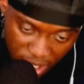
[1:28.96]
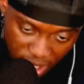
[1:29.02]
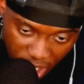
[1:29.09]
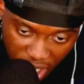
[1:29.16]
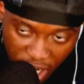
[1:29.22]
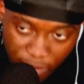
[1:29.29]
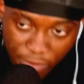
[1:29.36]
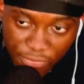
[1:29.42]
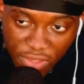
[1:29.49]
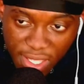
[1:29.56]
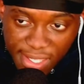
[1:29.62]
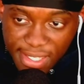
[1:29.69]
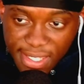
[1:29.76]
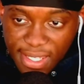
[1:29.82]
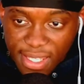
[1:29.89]
Another thing
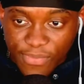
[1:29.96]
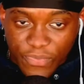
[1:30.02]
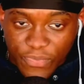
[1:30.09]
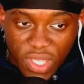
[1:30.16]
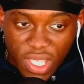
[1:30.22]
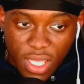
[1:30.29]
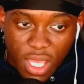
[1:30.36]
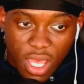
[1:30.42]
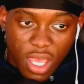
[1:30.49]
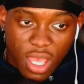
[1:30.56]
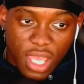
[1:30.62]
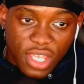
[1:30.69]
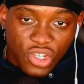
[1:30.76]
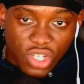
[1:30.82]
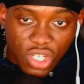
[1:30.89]
is
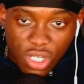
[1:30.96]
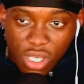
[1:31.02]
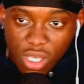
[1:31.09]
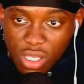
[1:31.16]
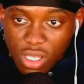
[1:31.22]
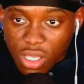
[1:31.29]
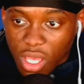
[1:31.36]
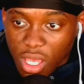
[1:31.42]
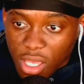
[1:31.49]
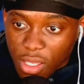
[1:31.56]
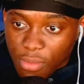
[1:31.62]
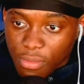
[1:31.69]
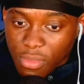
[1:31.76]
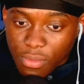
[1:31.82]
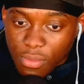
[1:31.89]
Ishida,
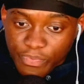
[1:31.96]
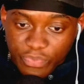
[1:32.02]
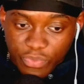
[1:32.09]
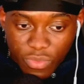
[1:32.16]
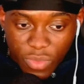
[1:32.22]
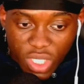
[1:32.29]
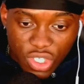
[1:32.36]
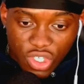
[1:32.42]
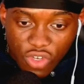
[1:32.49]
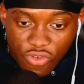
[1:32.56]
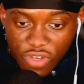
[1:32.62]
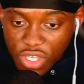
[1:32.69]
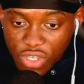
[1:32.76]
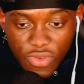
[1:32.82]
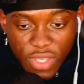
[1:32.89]

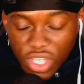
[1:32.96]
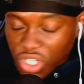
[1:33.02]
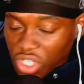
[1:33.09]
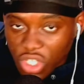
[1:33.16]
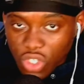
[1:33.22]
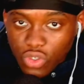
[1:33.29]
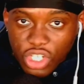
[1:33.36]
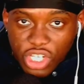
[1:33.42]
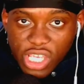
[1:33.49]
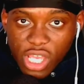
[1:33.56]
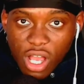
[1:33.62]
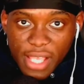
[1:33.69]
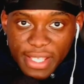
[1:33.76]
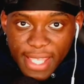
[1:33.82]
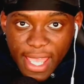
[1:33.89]
Yuryu, Ishida
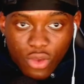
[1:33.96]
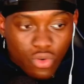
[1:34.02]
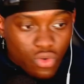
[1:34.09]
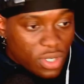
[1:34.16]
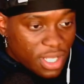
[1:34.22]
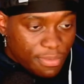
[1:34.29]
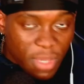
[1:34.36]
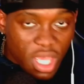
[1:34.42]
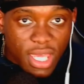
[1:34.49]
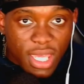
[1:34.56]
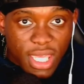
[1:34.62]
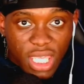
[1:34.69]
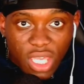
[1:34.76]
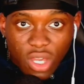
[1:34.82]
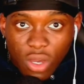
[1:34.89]
Uchiha, as I call him.
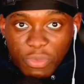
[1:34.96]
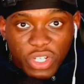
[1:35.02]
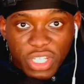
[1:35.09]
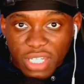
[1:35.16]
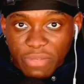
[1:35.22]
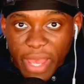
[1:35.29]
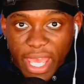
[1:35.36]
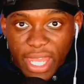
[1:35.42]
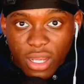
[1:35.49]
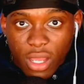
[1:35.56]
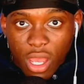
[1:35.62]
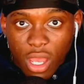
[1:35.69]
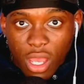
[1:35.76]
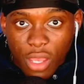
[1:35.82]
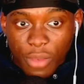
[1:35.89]
He got bodied, man,
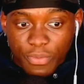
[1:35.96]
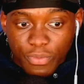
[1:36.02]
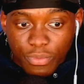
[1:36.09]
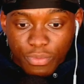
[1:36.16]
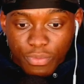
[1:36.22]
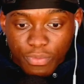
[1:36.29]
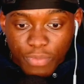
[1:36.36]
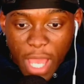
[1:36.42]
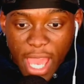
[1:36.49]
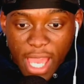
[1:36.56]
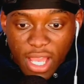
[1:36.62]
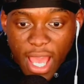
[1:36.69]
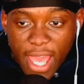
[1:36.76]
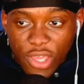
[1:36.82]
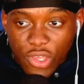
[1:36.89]
by a
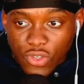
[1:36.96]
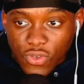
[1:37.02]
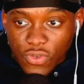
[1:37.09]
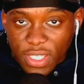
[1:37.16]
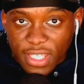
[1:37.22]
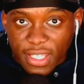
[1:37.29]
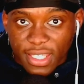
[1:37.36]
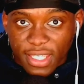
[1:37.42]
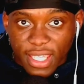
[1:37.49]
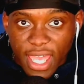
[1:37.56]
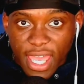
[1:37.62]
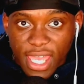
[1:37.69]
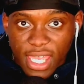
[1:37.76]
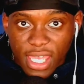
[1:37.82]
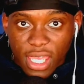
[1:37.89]
guy who used the
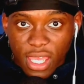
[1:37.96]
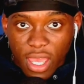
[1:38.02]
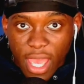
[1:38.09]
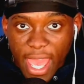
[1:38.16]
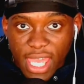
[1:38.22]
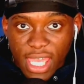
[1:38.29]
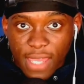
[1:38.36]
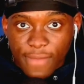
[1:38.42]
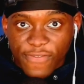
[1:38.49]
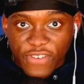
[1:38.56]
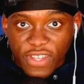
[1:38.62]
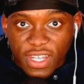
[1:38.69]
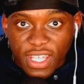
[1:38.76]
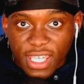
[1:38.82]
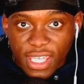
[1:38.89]
Skate 8
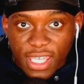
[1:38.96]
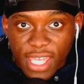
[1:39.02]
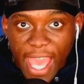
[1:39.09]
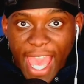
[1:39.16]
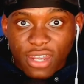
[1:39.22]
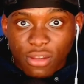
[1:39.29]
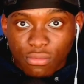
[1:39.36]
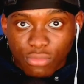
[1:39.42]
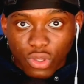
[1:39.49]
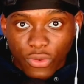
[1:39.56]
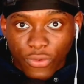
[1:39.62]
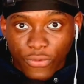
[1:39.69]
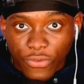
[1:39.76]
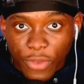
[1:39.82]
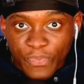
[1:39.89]
Infinity Adam move,